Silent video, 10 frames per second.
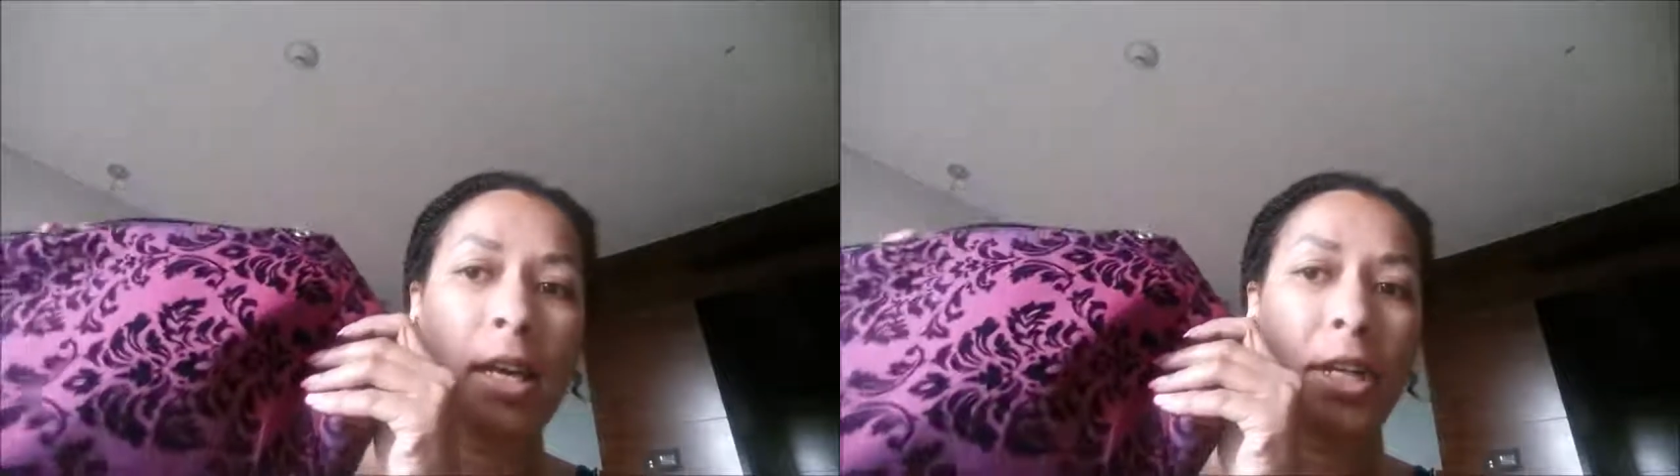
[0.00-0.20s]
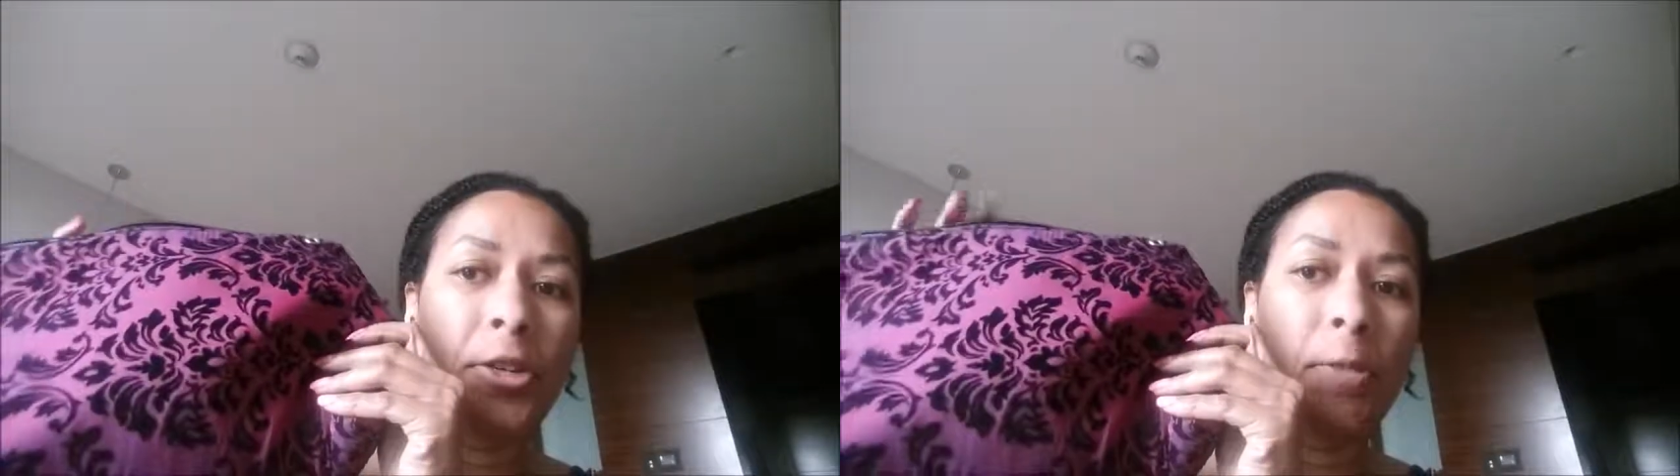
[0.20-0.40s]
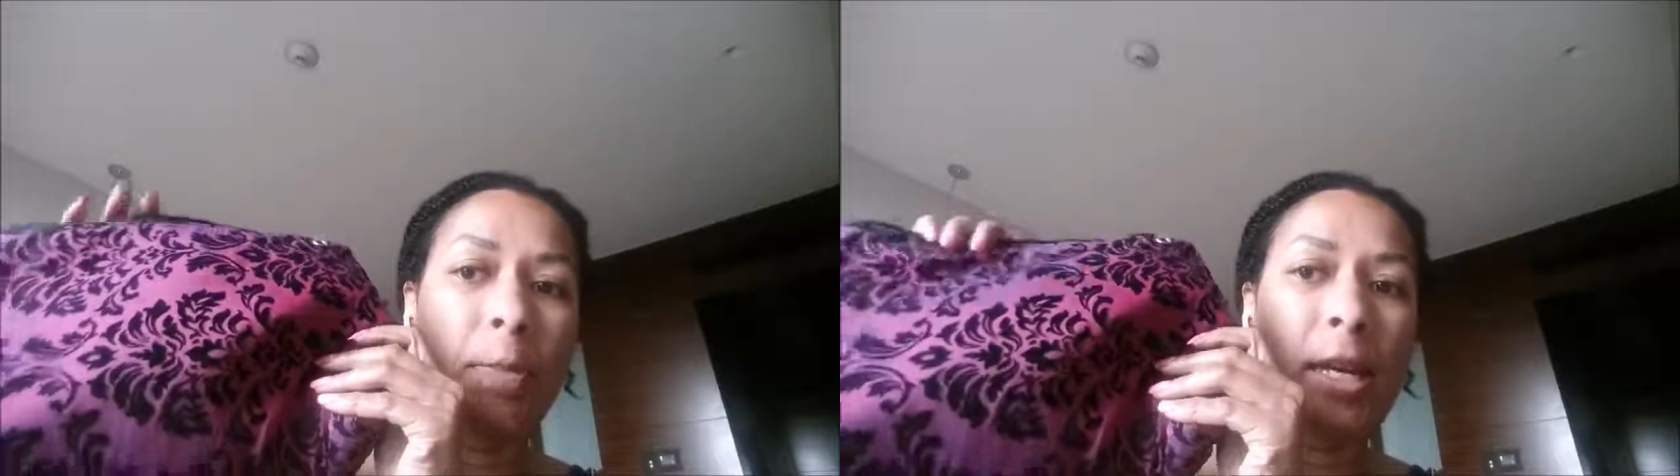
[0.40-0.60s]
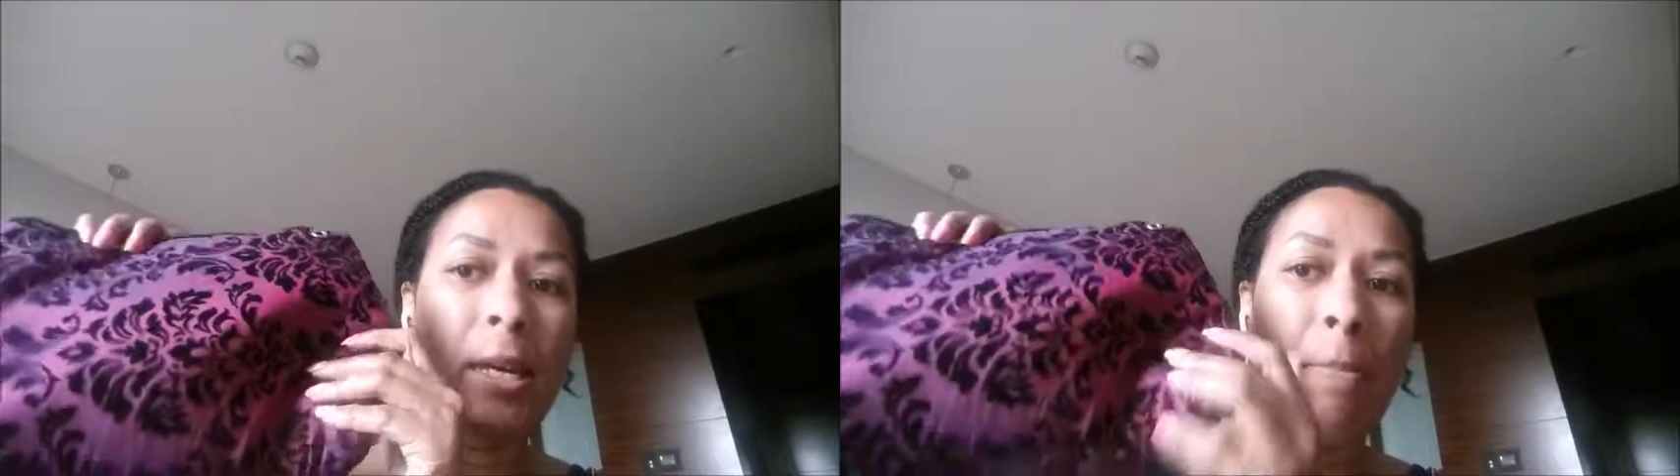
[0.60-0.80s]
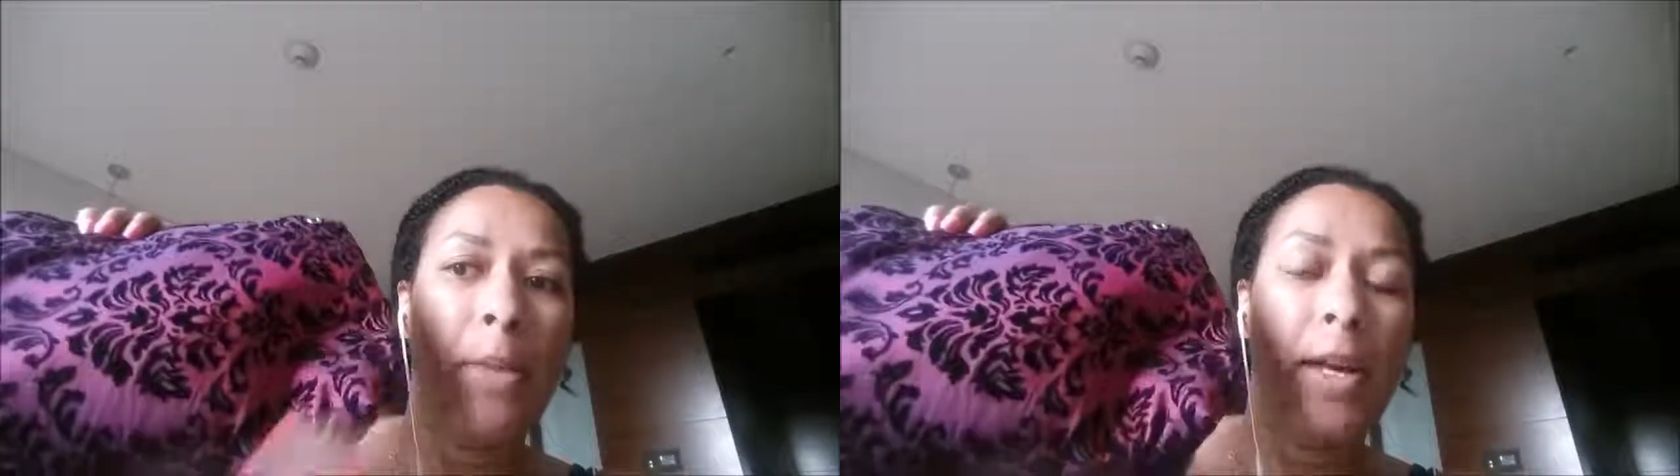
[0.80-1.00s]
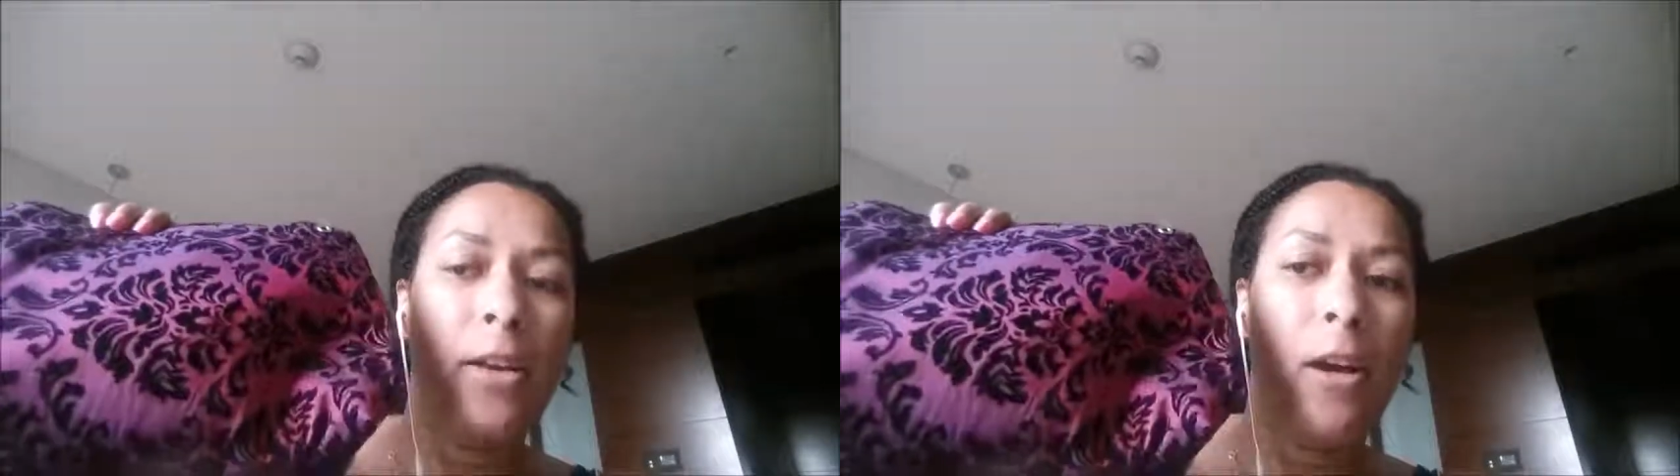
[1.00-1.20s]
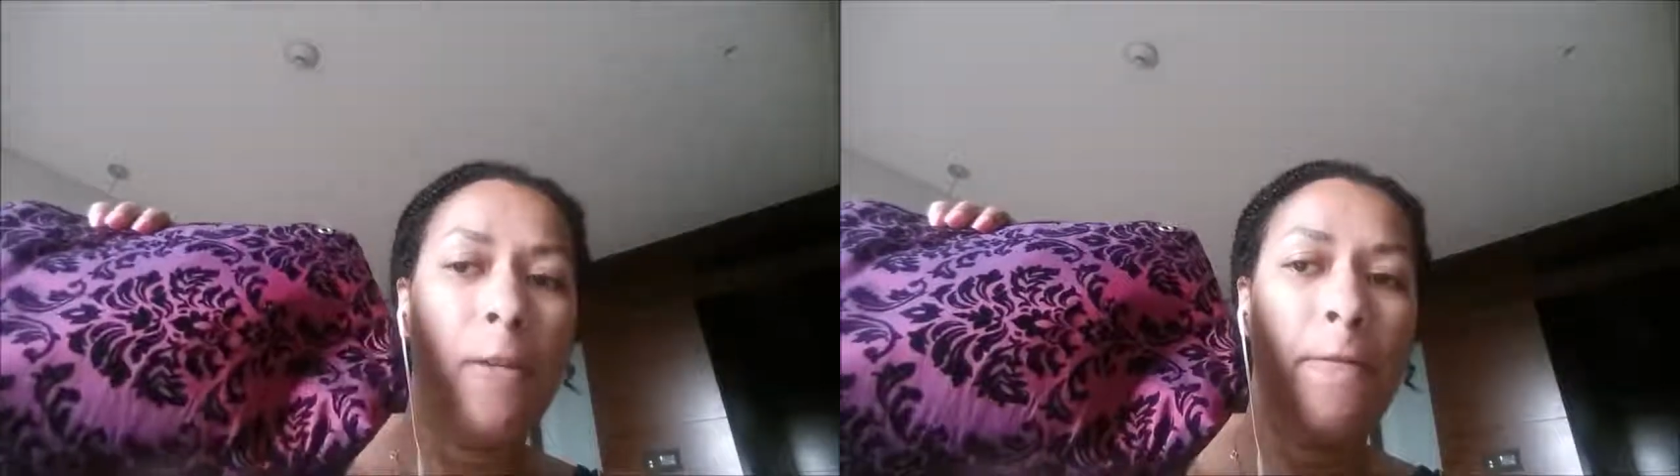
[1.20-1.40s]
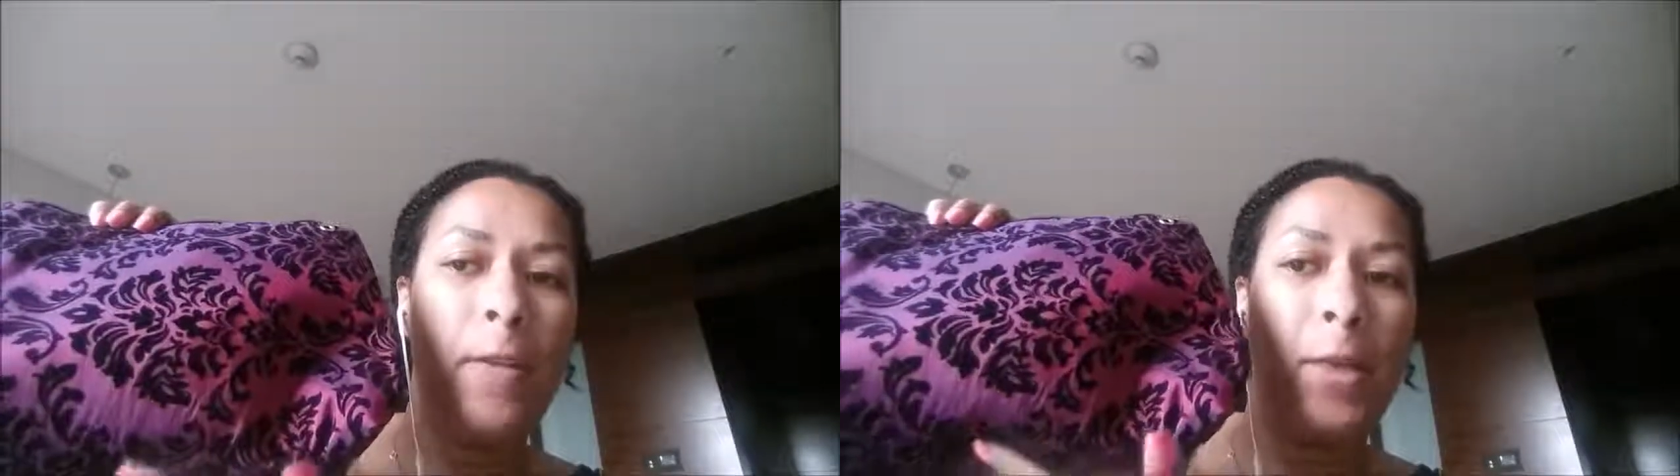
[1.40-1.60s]
It should be big
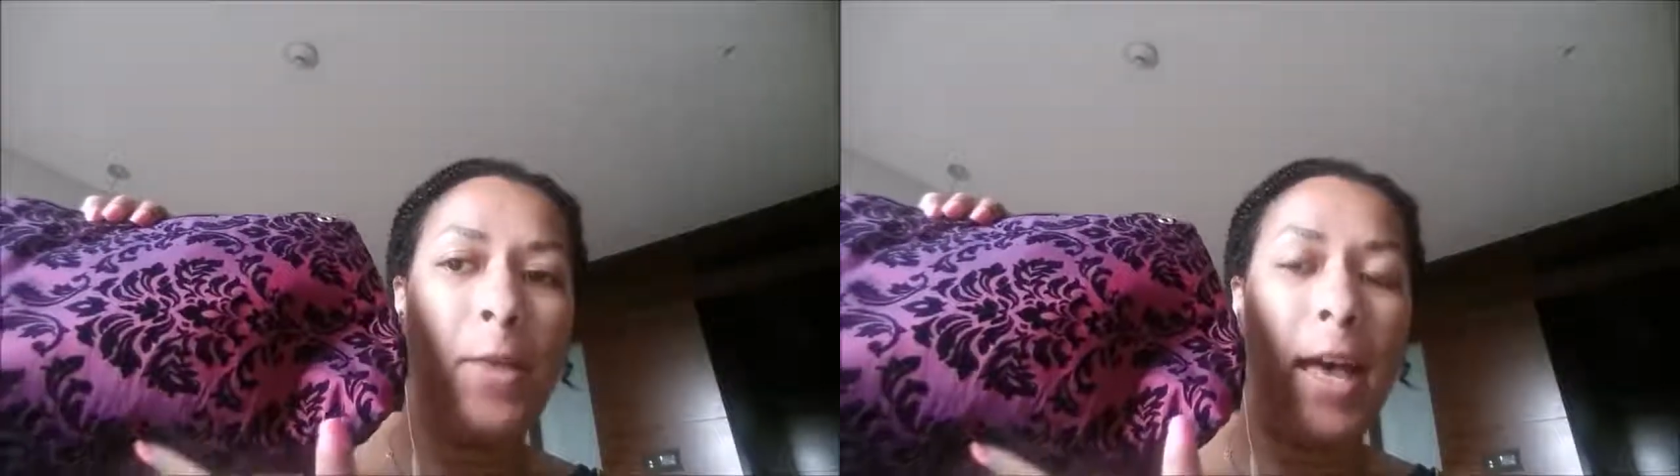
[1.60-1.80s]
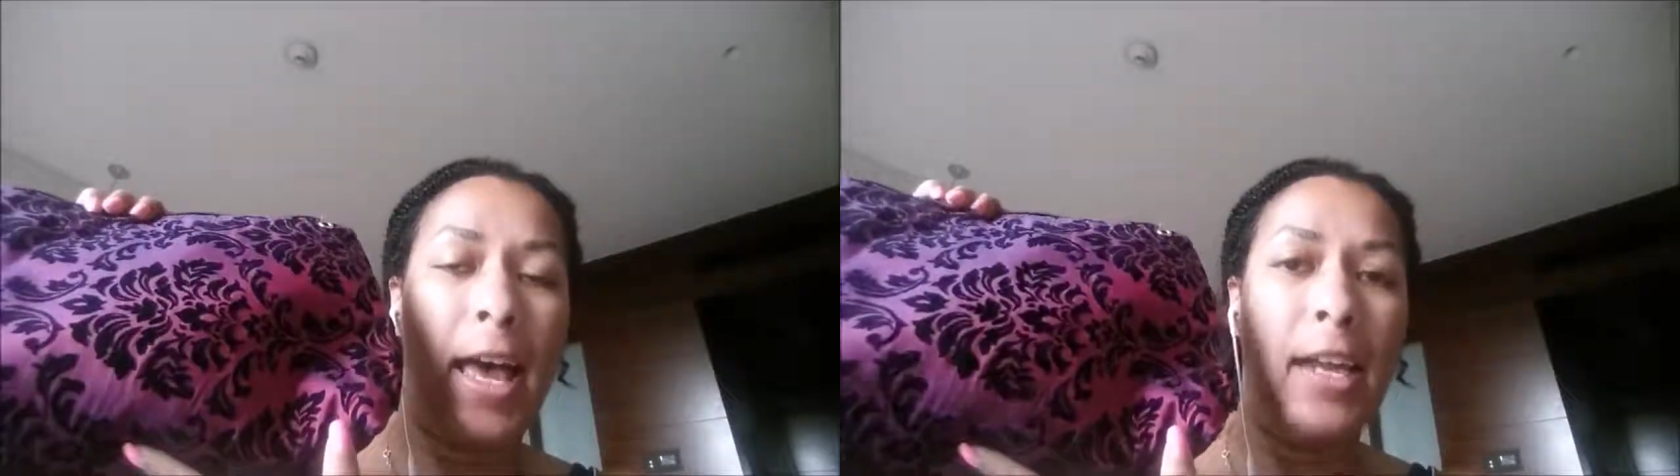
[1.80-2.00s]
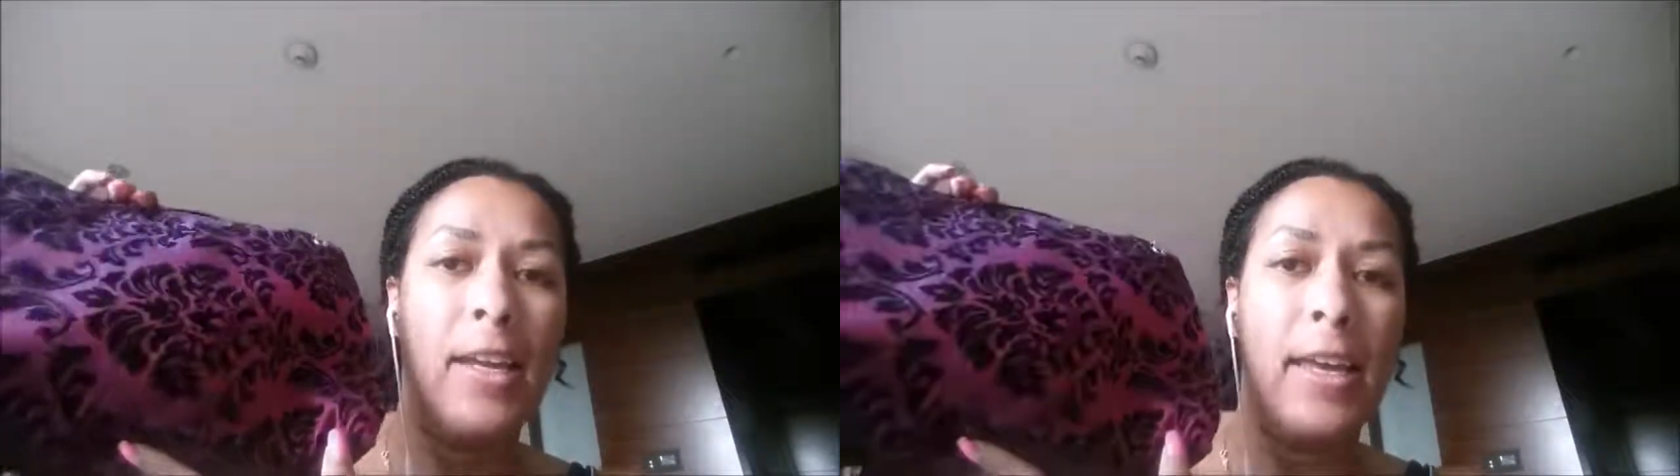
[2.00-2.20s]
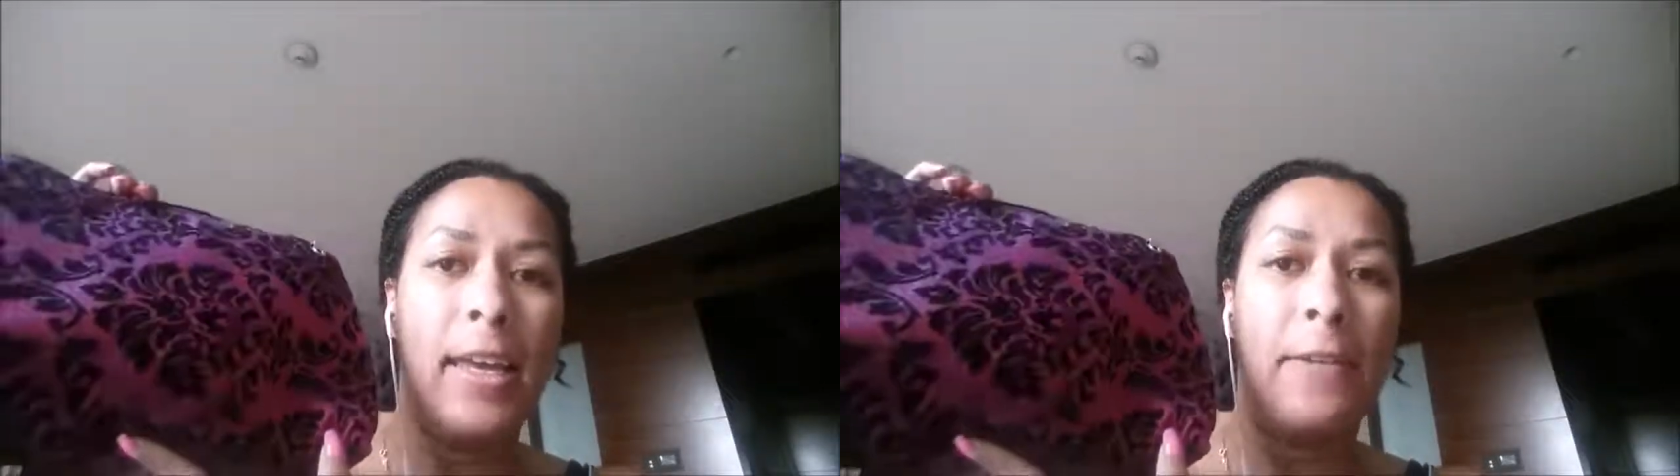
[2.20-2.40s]
enough that